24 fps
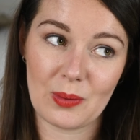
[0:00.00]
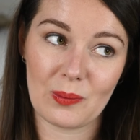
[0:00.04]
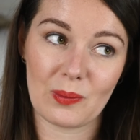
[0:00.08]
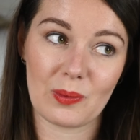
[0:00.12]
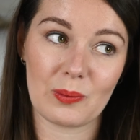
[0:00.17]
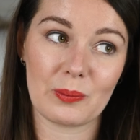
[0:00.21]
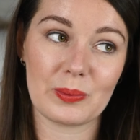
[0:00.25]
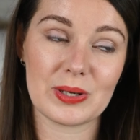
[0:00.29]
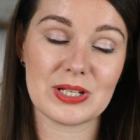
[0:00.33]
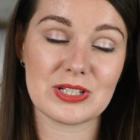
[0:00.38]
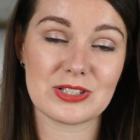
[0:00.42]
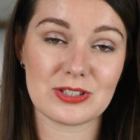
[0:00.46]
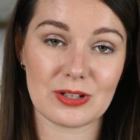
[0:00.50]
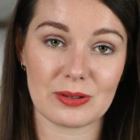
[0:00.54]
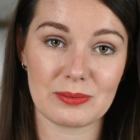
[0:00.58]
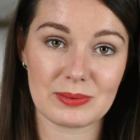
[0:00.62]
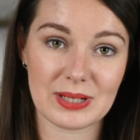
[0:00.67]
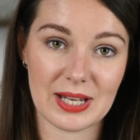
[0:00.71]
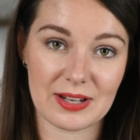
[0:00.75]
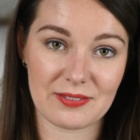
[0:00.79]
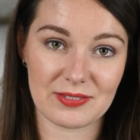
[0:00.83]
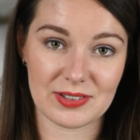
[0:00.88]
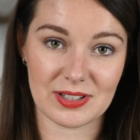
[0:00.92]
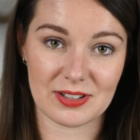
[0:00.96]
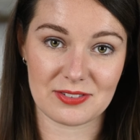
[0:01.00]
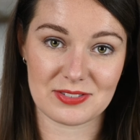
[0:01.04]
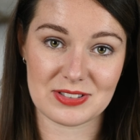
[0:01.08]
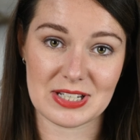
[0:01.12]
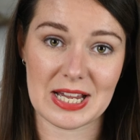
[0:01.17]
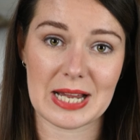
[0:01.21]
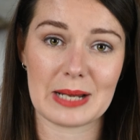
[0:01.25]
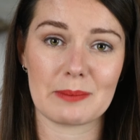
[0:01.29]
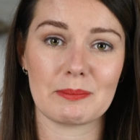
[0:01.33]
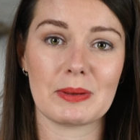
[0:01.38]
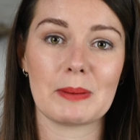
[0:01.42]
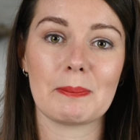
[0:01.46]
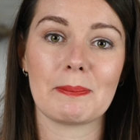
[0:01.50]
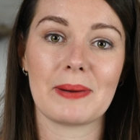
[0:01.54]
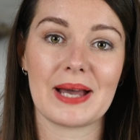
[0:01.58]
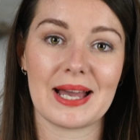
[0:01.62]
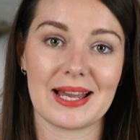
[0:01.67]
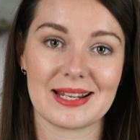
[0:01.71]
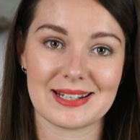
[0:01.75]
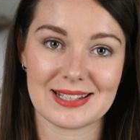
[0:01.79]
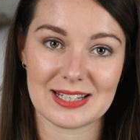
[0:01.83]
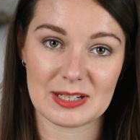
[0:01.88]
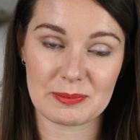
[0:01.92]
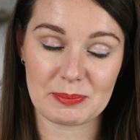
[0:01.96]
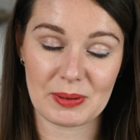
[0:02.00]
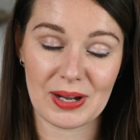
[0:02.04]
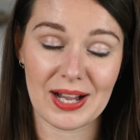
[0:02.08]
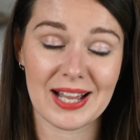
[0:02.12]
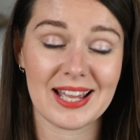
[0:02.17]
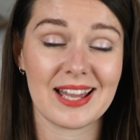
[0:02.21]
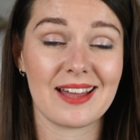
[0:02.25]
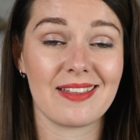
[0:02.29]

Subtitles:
When we don't have enough time, we panic buy,